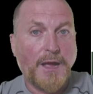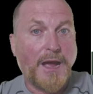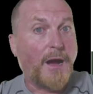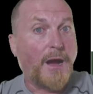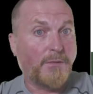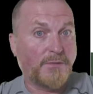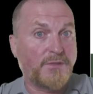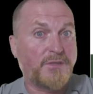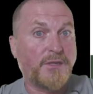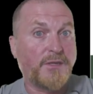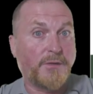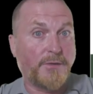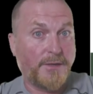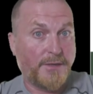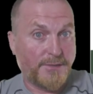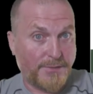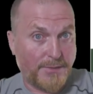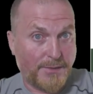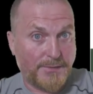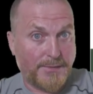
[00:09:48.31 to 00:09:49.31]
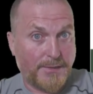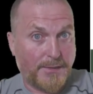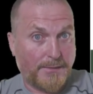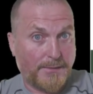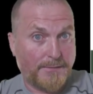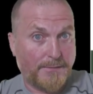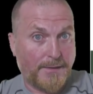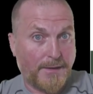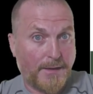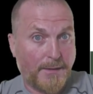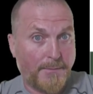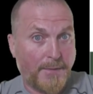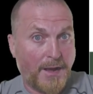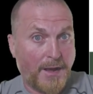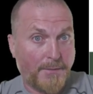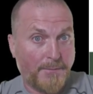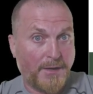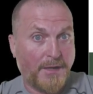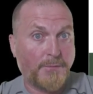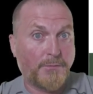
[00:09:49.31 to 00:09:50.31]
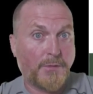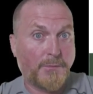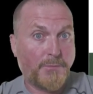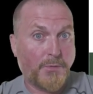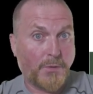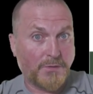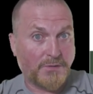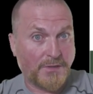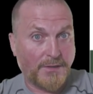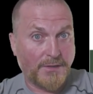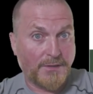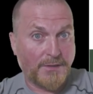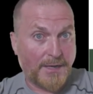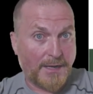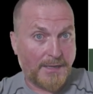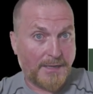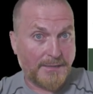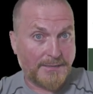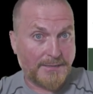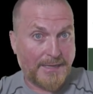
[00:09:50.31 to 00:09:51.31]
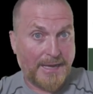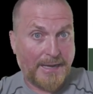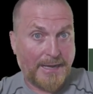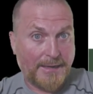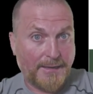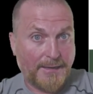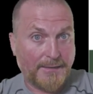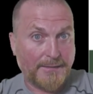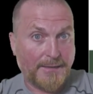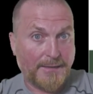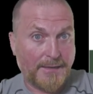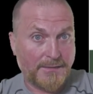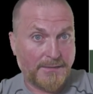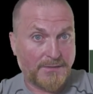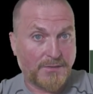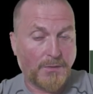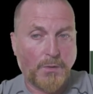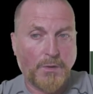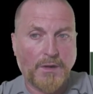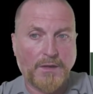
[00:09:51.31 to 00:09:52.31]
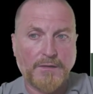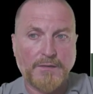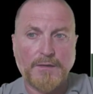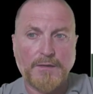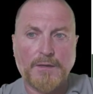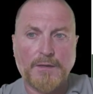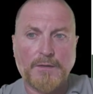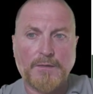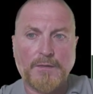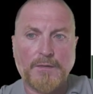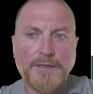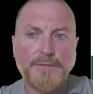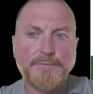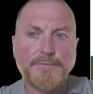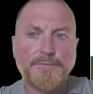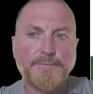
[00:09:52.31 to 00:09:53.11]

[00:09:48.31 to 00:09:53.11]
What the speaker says: How serious is it? How many reports are you guys getting, and so on. All right.